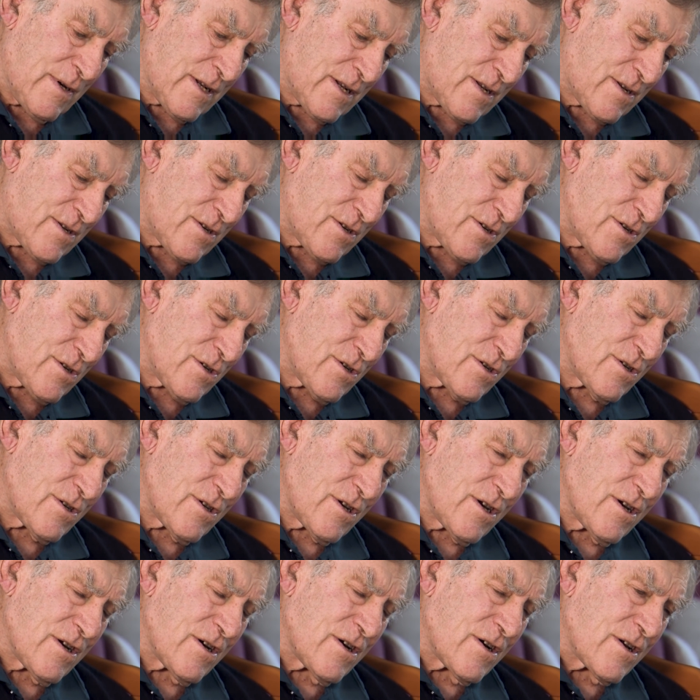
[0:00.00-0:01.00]
but yeah,
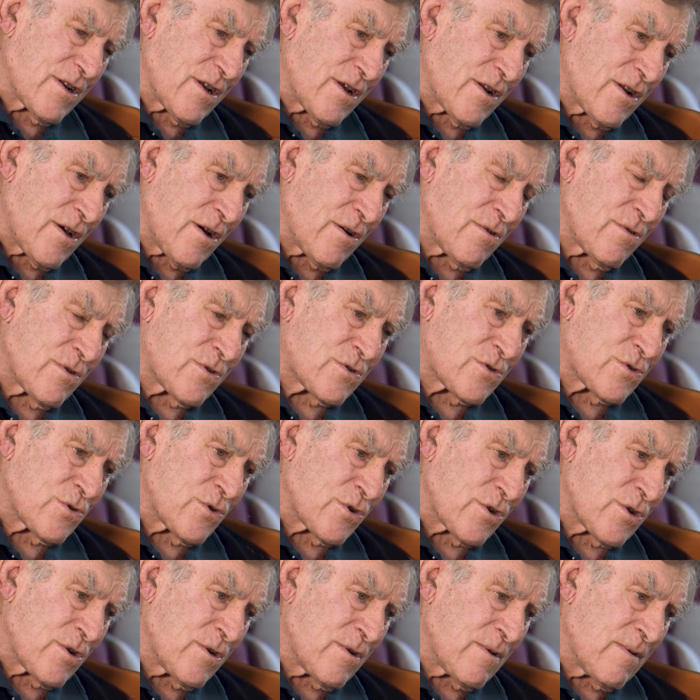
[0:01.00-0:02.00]
yeah, I don't know. It
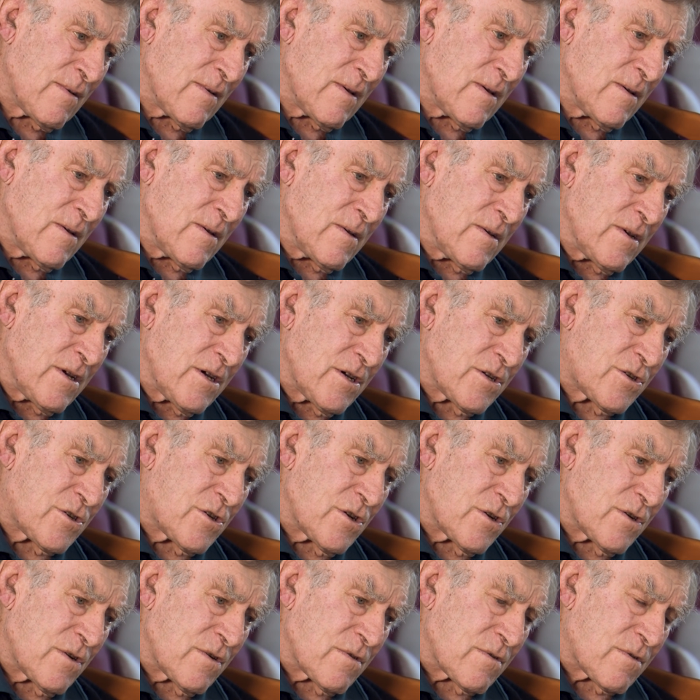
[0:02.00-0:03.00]
sort of, it
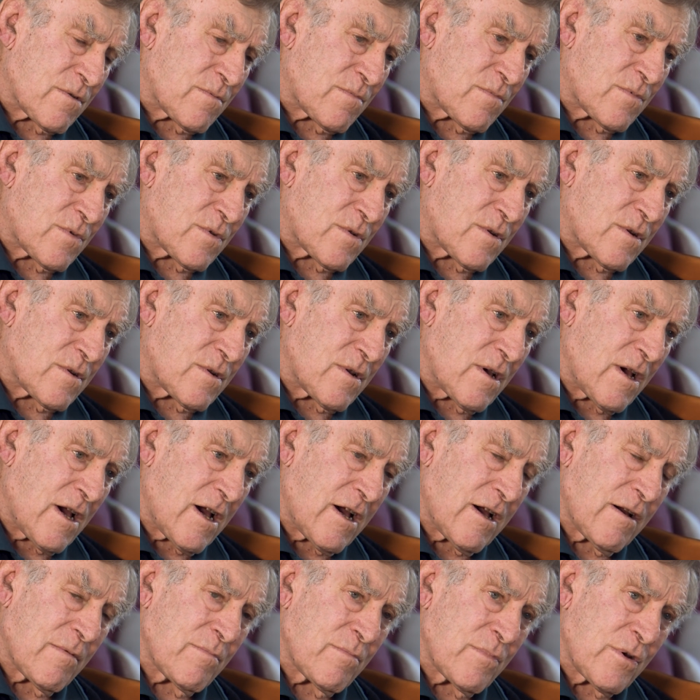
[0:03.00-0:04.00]
didn't
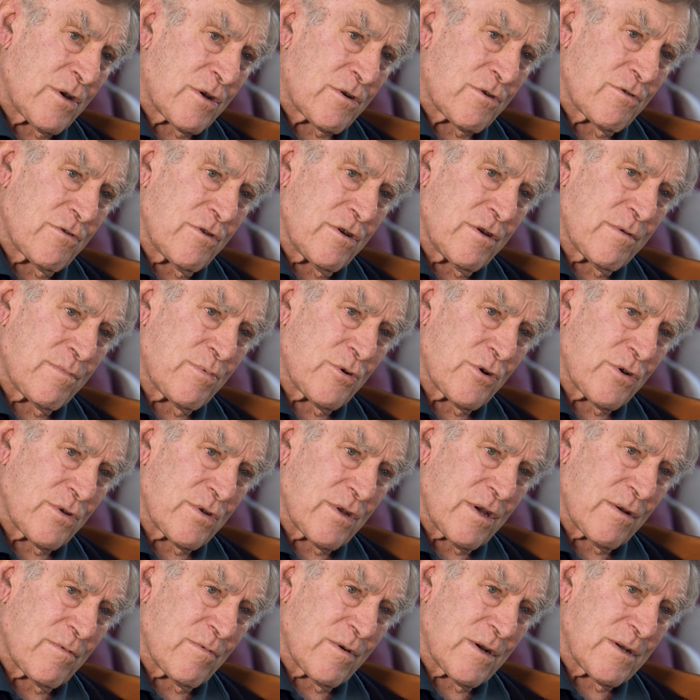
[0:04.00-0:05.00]
harm my career, put it
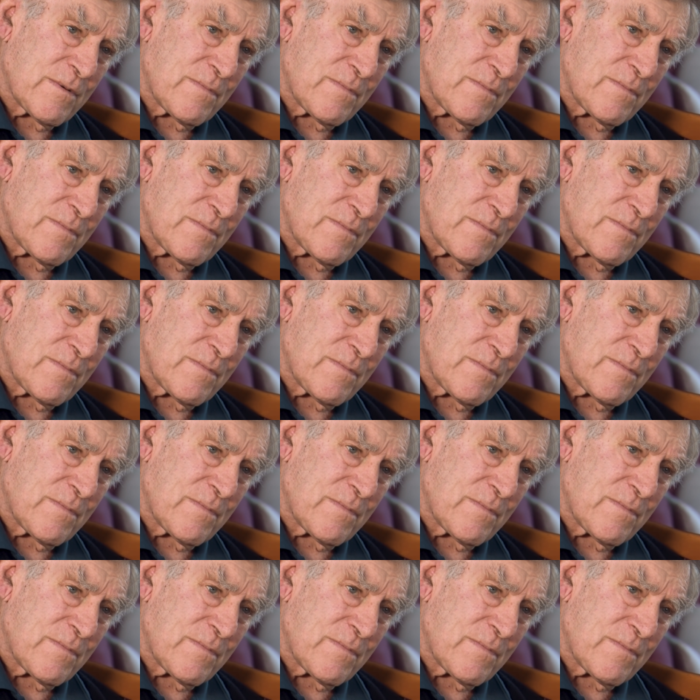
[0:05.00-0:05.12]
that way.